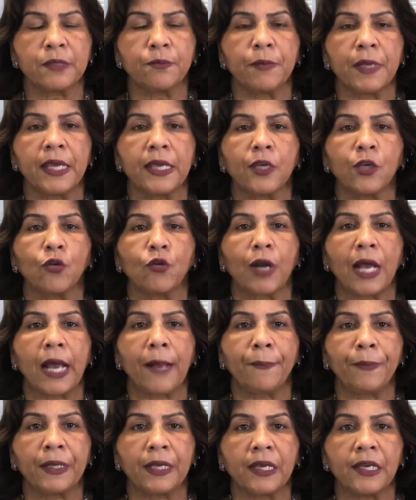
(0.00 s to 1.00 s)
Make your
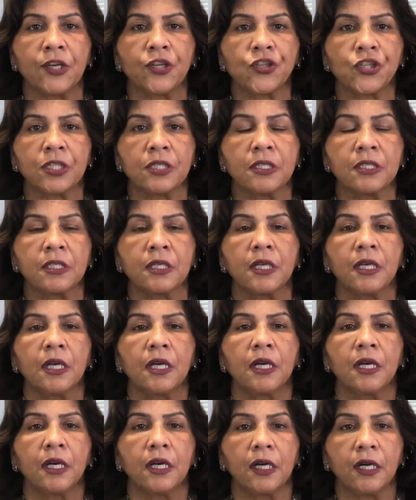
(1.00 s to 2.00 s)
applications
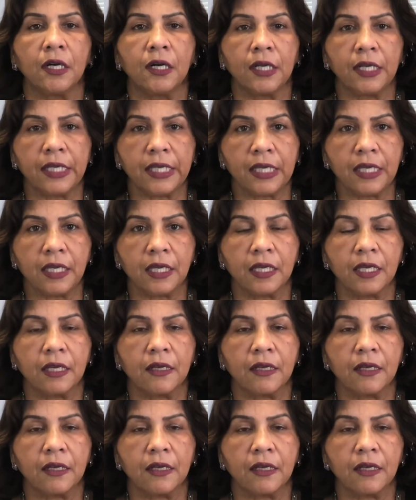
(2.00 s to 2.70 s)
early